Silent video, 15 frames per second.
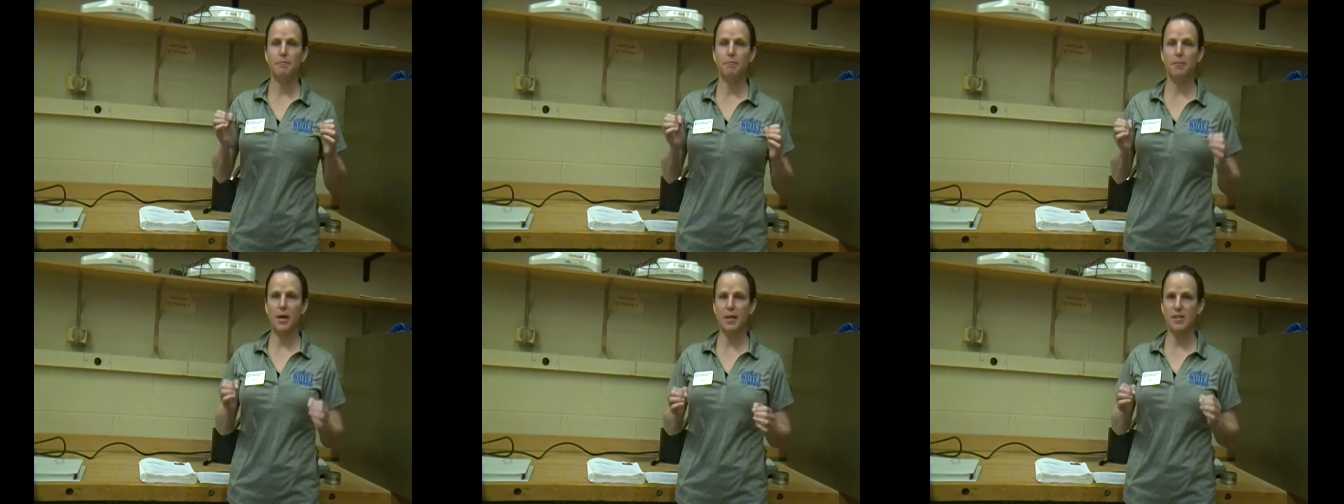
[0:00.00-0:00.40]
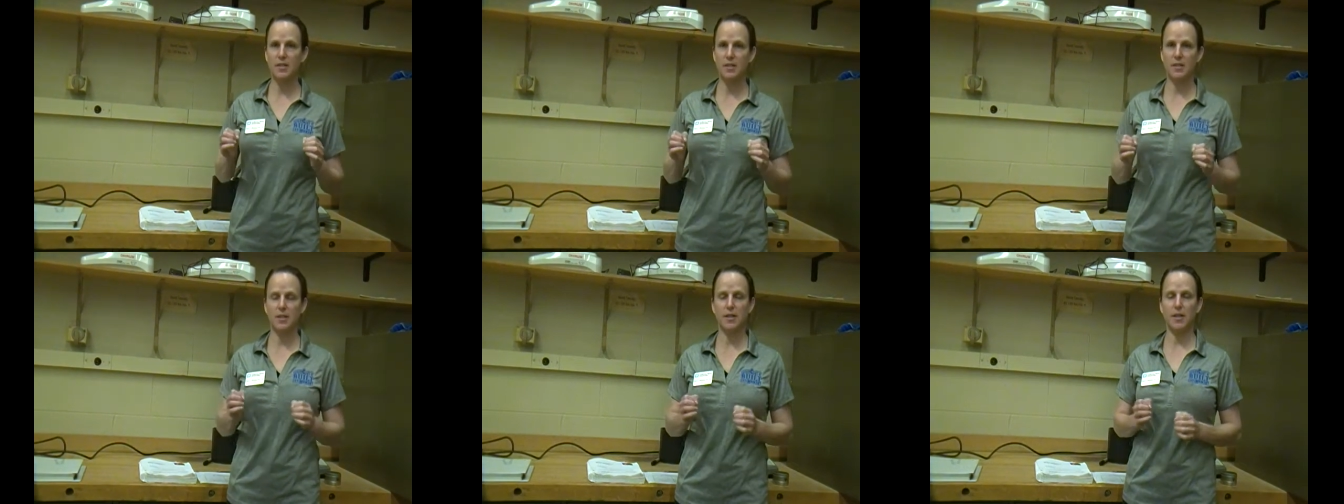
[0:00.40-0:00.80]

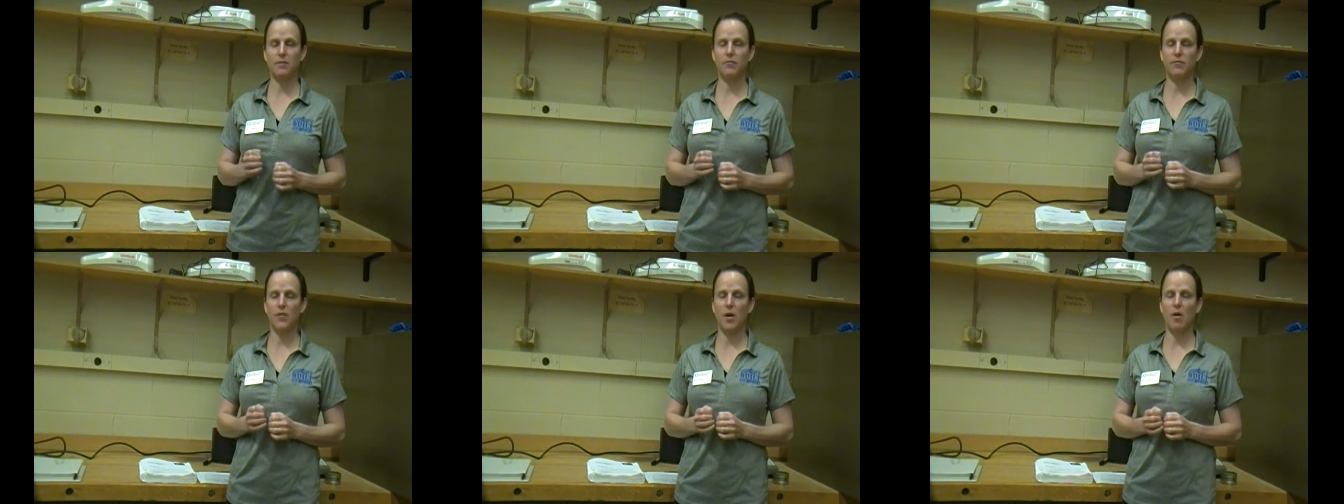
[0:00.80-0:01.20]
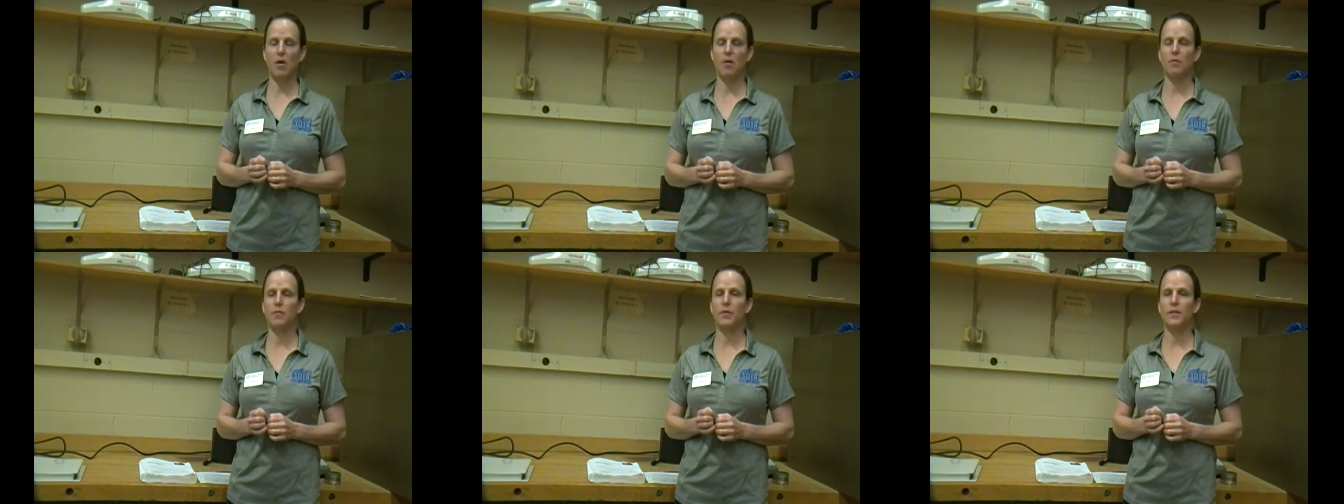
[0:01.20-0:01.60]
must
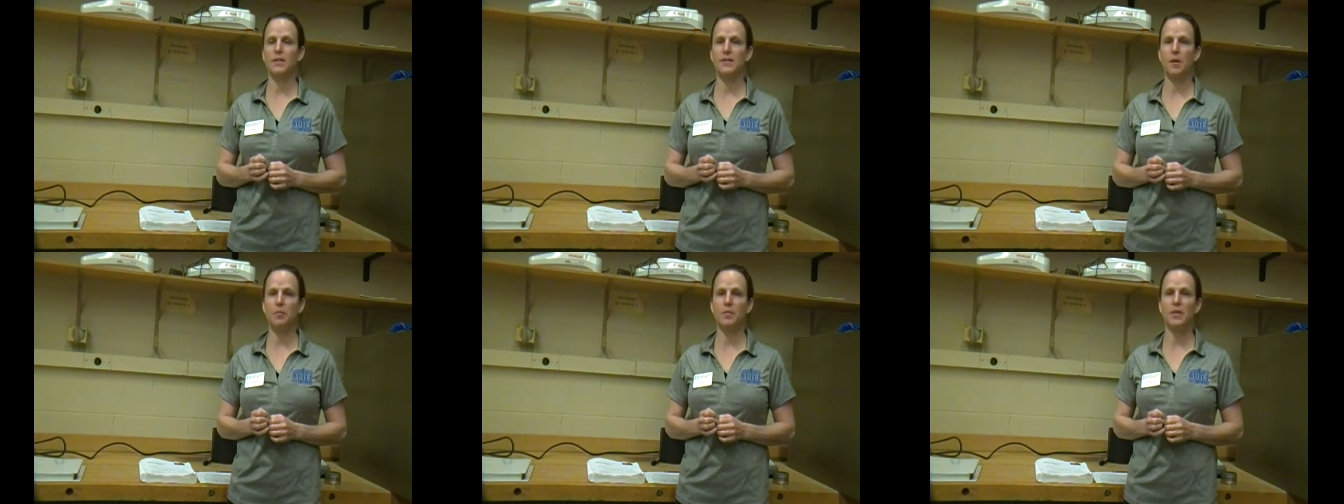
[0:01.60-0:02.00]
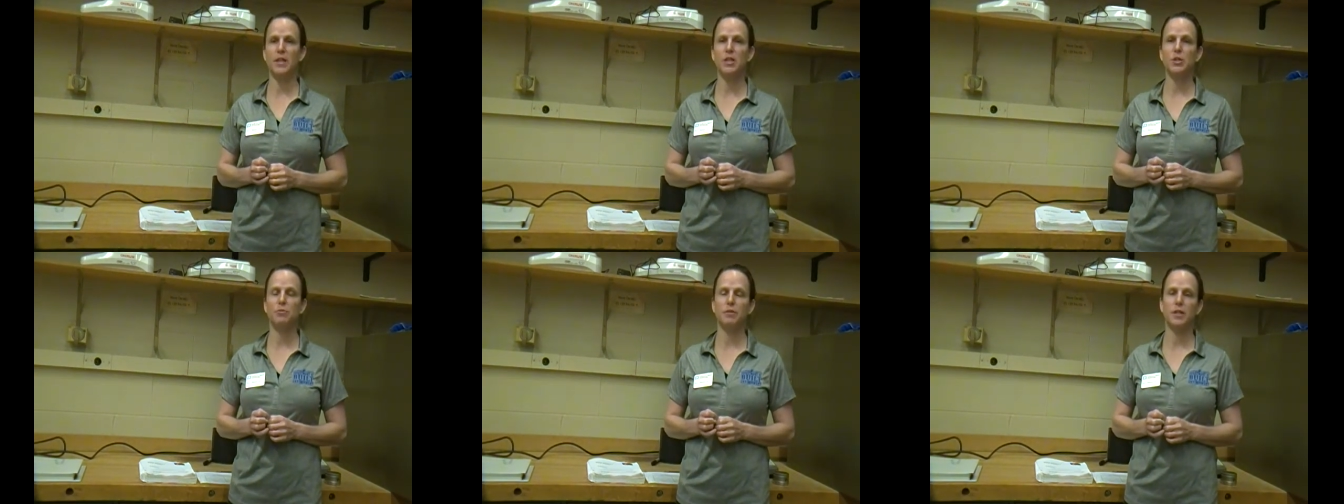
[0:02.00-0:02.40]
involve
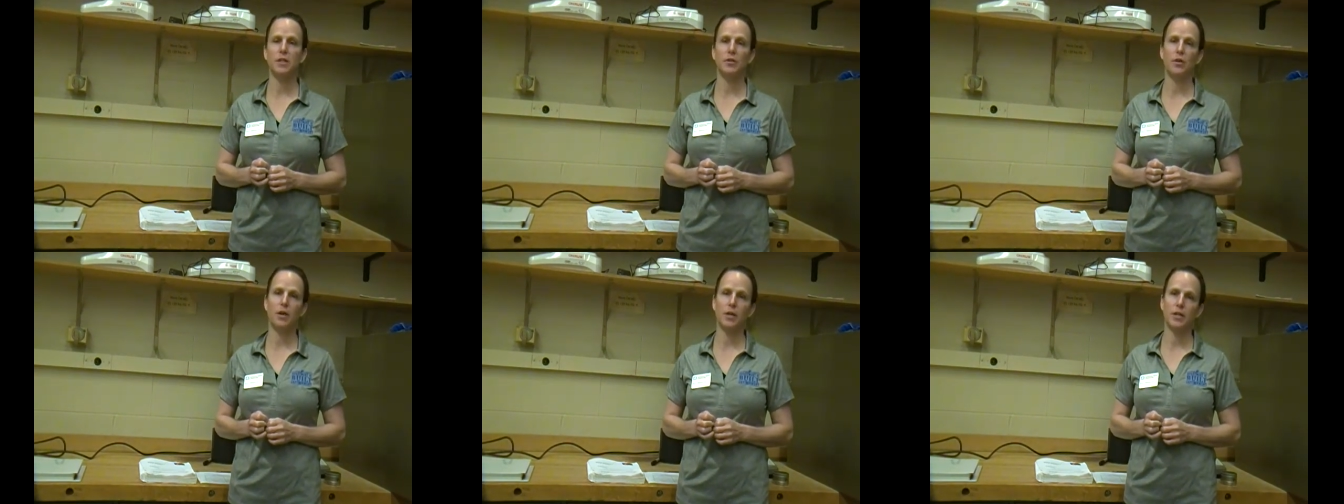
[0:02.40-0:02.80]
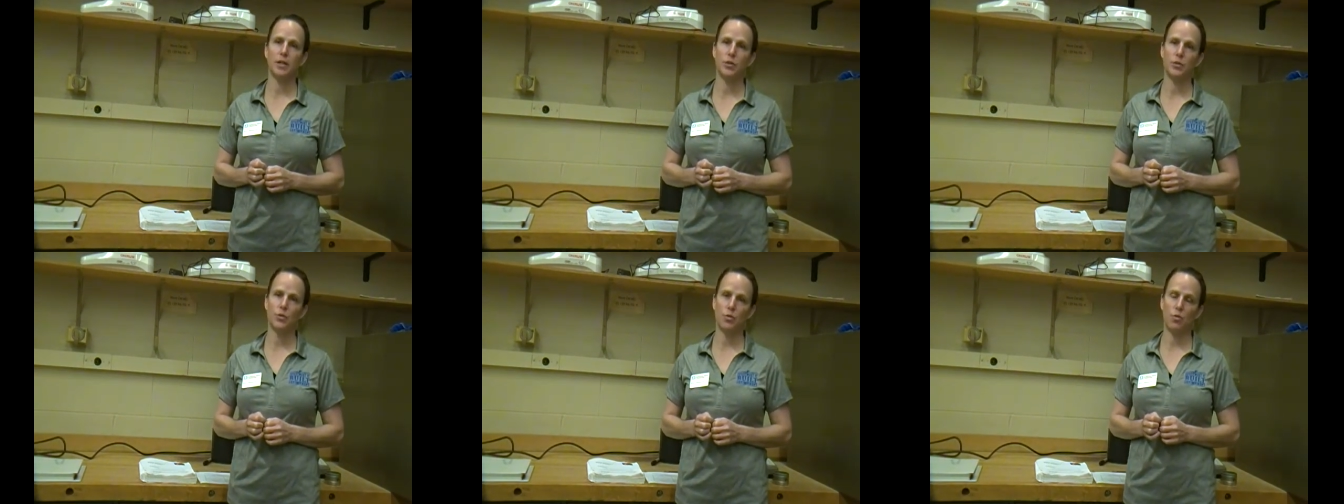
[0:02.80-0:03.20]
something you cannot
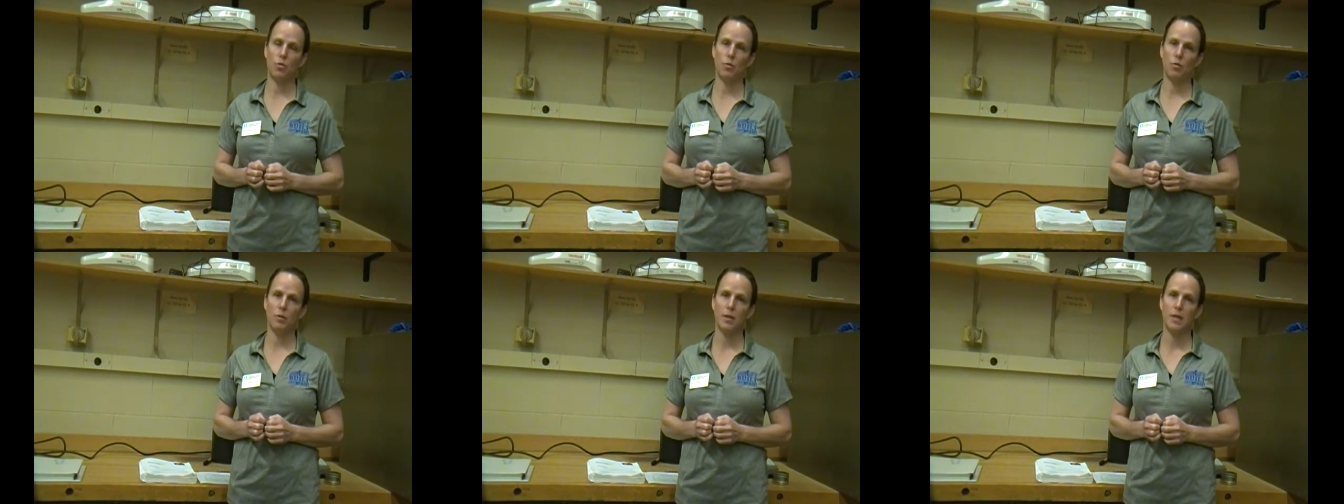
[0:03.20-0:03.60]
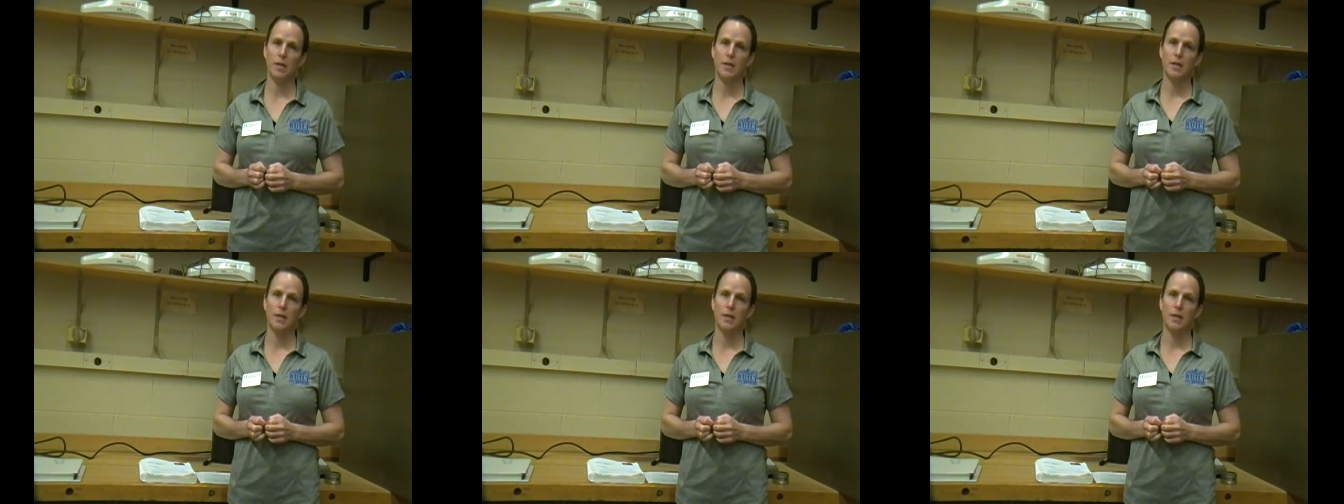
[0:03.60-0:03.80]
control.